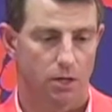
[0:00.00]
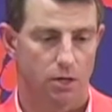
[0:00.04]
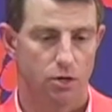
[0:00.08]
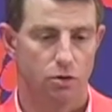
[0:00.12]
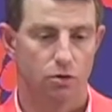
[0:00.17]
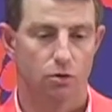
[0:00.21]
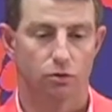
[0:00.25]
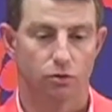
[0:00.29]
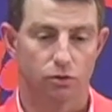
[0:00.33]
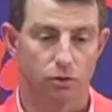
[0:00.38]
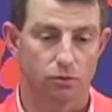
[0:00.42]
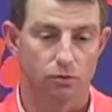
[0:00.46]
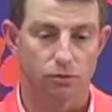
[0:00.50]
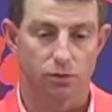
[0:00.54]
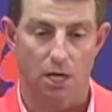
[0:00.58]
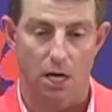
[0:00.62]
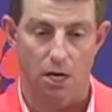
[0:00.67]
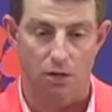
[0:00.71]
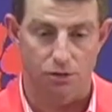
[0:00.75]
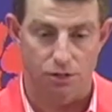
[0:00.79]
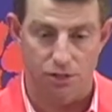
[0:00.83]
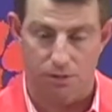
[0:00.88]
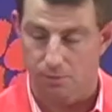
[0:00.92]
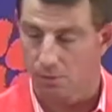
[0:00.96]
Hugo's on
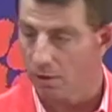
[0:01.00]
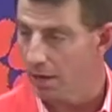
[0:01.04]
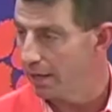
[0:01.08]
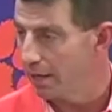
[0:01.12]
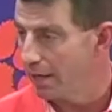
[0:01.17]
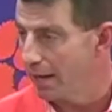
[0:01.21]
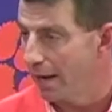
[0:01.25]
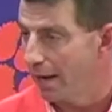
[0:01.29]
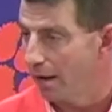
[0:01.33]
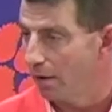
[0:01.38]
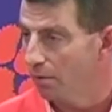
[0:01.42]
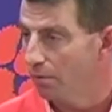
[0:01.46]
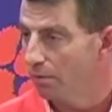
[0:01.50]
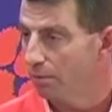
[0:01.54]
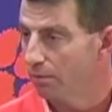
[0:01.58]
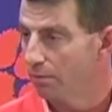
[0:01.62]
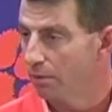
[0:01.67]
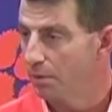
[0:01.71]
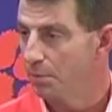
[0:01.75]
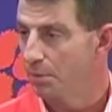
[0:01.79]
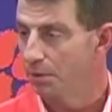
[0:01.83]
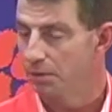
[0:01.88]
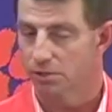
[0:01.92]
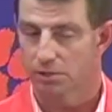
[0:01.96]
scholarship right now.
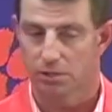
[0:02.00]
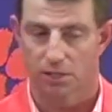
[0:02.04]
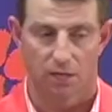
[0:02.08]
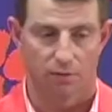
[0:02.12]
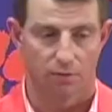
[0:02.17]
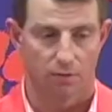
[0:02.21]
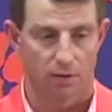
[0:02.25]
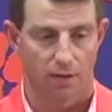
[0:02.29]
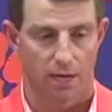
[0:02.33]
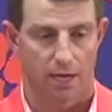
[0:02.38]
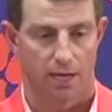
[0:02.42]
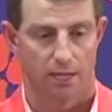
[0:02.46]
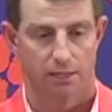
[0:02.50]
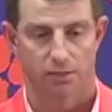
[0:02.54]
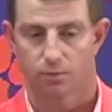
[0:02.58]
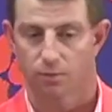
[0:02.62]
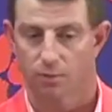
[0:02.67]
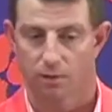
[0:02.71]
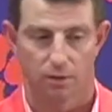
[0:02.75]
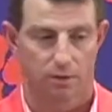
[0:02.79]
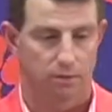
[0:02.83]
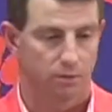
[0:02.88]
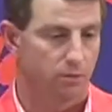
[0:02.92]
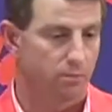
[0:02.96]
We put several guys,
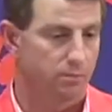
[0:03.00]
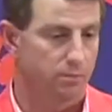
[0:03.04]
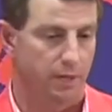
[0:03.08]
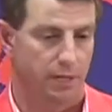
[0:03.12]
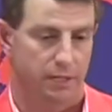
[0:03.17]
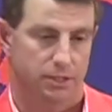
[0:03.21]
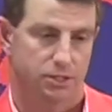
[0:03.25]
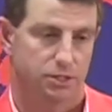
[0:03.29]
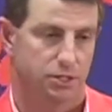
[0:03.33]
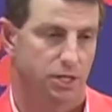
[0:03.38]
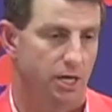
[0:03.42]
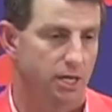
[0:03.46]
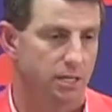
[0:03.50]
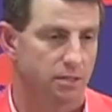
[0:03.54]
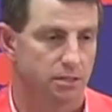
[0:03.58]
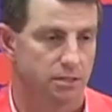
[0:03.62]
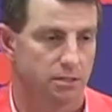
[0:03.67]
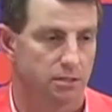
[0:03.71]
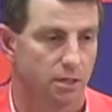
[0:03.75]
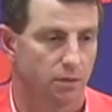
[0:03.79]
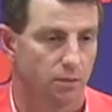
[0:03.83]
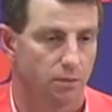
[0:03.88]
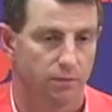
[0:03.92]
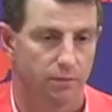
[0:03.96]
one of the best
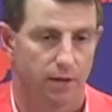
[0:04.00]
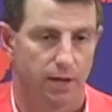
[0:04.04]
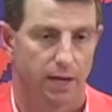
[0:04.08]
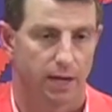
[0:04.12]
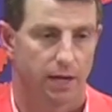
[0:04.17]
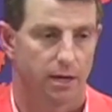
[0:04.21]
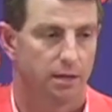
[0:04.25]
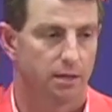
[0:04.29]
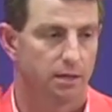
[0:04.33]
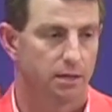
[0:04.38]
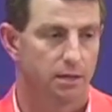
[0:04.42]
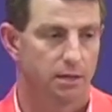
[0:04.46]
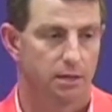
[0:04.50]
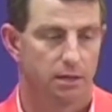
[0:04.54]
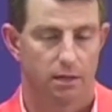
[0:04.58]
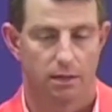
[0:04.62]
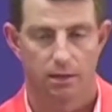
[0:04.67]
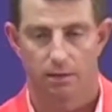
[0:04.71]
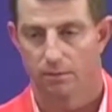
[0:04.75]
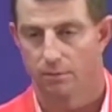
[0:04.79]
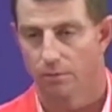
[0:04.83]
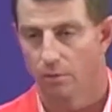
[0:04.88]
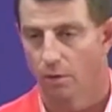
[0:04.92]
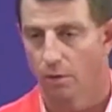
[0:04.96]
changes that we've had.
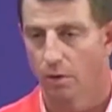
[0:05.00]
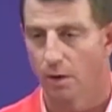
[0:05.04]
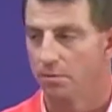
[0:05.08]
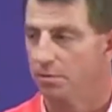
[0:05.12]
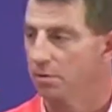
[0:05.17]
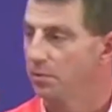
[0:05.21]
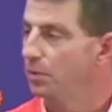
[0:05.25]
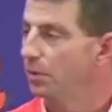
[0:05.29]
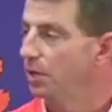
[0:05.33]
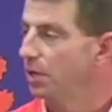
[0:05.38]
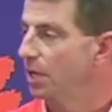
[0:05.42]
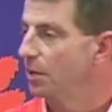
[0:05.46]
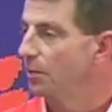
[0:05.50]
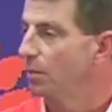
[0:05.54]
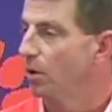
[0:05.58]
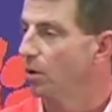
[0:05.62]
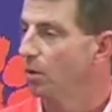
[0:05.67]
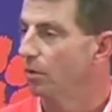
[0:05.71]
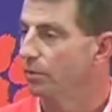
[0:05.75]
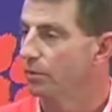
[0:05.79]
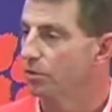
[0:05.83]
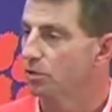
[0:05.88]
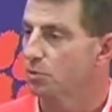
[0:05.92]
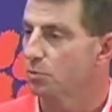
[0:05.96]
We were able to put him
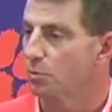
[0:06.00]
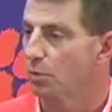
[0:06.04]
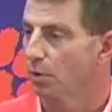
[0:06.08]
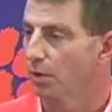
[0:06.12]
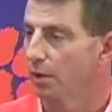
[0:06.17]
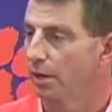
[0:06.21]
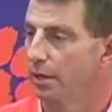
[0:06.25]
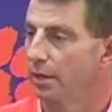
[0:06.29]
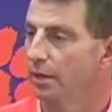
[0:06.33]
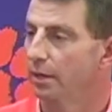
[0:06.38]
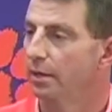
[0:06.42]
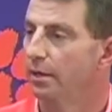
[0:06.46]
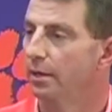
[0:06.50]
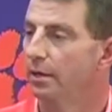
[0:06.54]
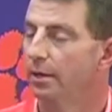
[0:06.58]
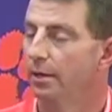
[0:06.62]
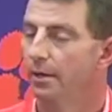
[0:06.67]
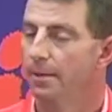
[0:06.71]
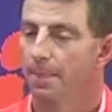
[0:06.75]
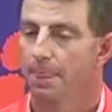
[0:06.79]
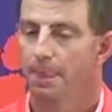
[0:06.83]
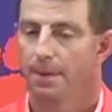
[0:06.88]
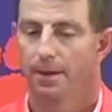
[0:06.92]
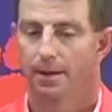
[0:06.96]
on this spring.
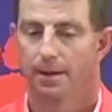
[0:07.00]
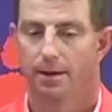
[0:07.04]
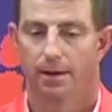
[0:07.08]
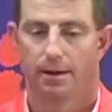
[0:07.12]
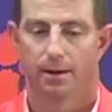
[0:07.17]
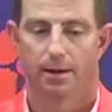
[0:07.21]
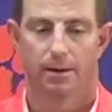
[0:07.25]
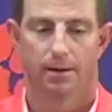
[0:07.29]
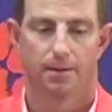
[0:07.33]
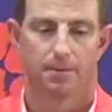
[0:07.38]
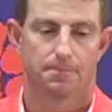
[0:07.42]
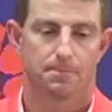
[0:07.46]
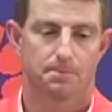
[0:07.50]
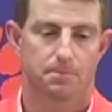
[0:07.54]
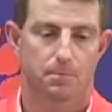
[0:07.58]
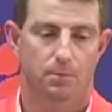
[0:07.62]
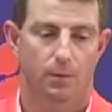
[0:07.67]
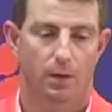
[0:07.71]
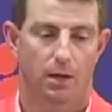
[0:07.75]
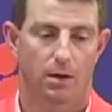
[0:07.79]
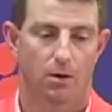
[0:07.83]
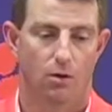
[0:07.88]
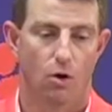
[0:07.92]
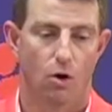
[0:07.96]
You
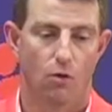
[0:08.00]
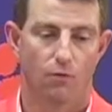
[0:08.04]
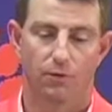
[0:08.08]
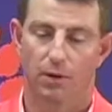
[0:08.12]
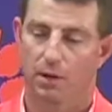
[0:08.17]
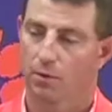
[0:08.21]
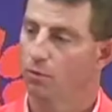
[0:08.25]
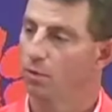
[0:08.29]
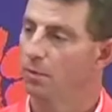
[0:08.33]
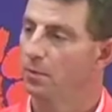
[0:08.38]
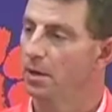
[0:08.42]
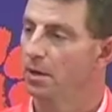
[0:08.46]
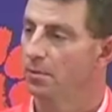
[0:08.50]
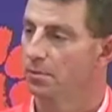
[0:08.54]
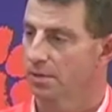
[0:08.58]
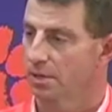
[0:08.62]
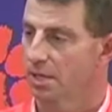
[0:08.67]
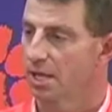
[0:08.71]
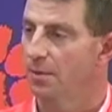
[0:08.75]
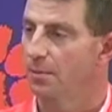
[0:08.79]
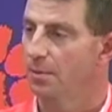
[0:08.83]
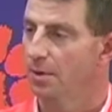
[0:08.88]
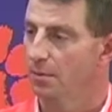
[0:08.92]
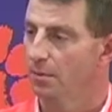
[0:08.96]
know, hopefully we'll be able to
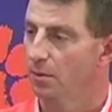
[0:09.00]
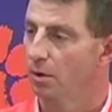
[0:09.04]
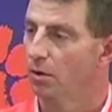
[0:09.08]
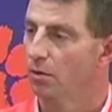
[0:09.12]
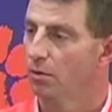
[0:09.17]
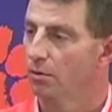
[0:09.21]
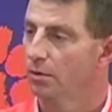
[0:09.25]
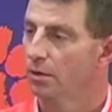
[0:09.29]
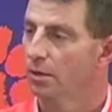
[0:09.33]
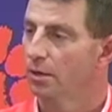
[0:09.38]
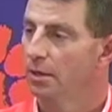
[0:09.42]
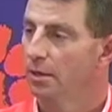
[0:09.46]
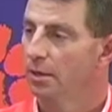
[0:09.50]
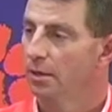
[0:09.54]
keep him on.